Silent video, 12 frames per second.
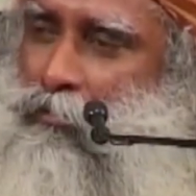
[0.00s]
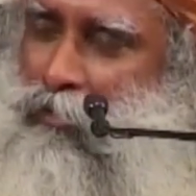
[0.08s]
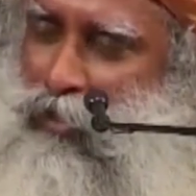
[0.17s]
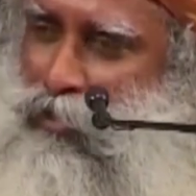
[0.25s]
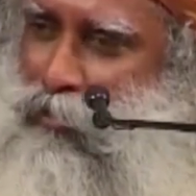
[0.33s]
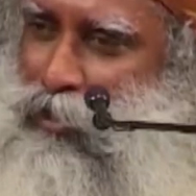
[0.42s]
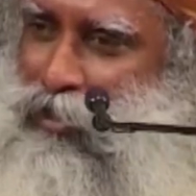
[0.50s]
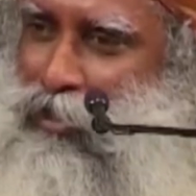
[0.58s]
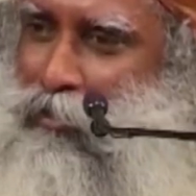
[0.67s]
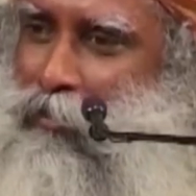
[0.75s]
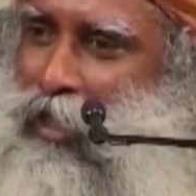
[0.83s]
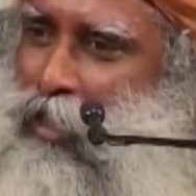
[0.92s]

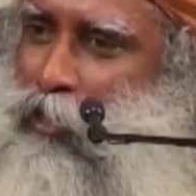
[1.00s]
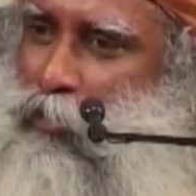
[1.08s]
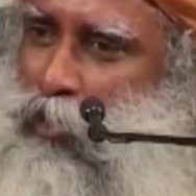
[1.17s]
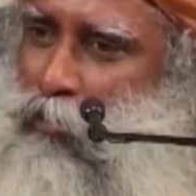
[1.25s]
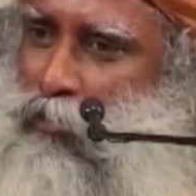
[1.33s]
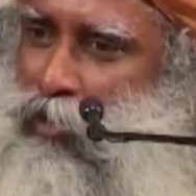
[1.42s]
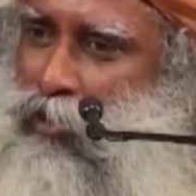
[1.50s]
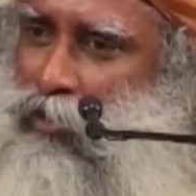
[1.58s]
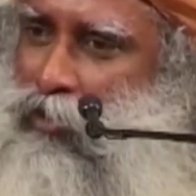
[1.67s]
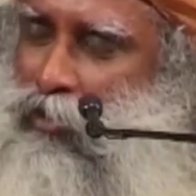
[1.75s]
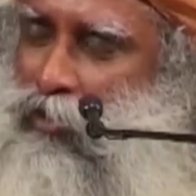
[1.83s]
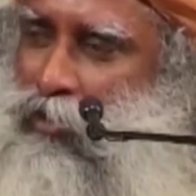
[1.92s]
Fundamentally, management
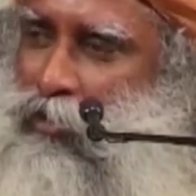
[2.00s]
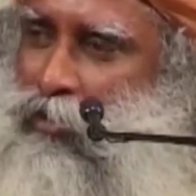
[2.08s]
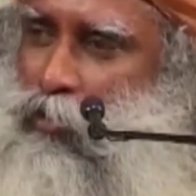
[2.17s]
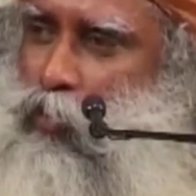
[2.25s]
means